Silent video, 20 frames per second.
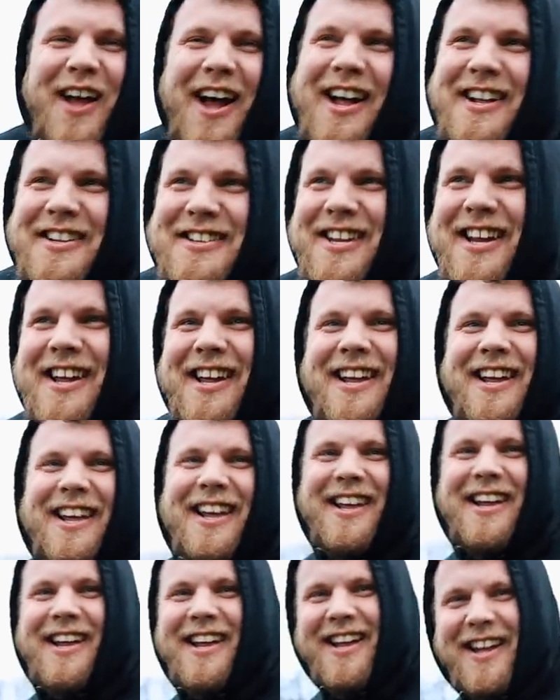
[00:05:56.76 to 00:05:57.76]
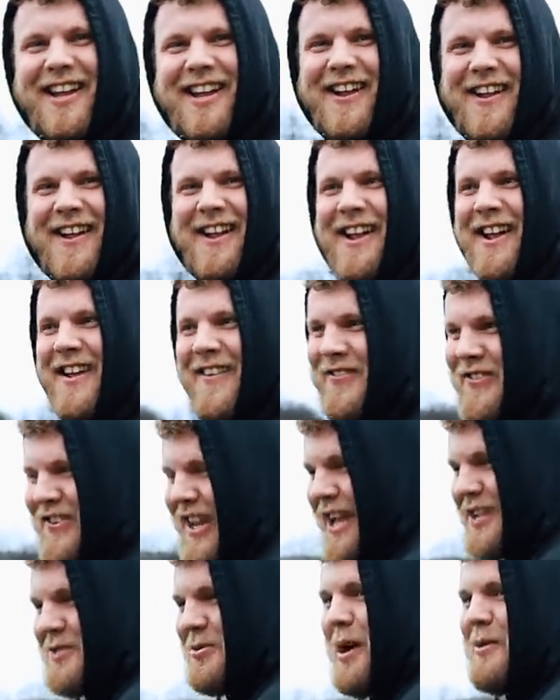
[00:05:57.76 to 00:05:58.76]
that.
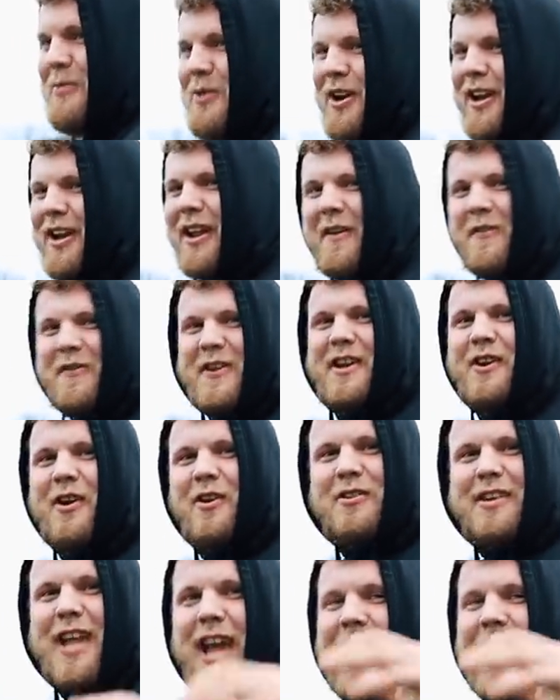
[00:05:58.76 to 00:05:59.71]
That's why I'm good at lifting, not